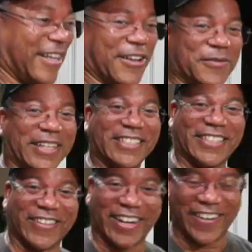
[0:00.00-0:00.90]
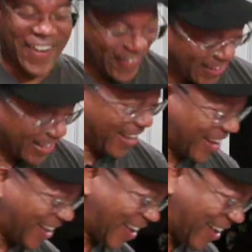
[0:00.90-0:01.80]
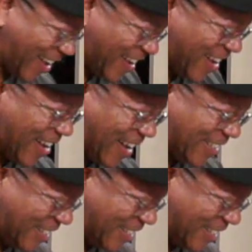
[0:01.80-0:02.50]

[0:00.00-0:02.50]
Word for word: That was my Instagram. I'll